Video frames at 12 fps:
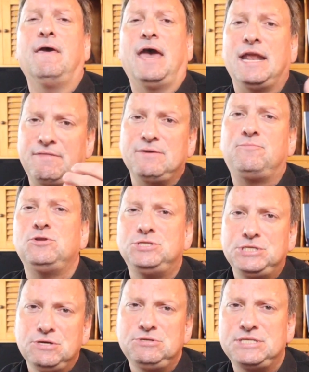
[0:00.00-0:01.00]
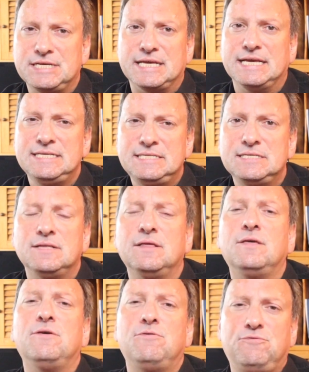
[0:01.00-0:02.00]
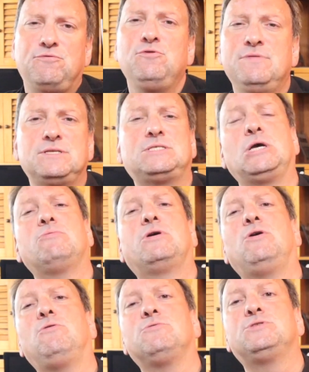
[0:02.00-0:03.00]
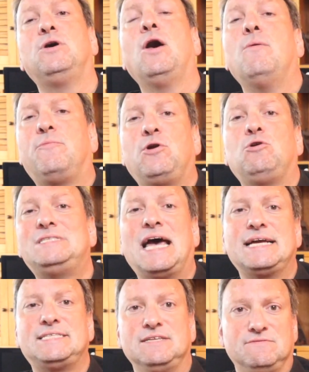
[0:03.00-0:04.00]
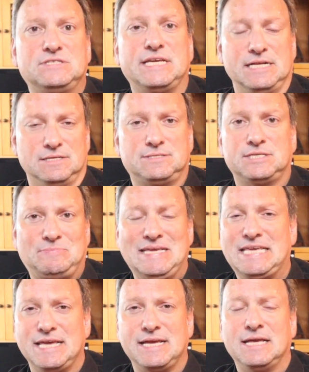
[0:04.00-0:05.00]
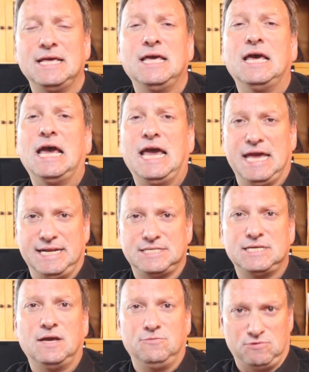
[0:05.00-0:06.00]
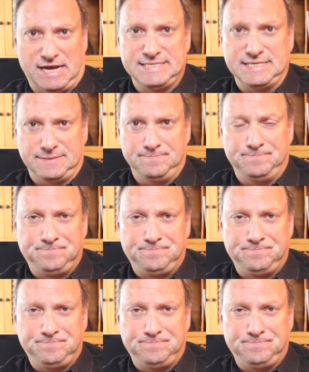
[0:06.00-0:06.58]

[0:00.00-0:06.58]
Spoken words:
and then producing it through the so-called productive skills, speaking and writing.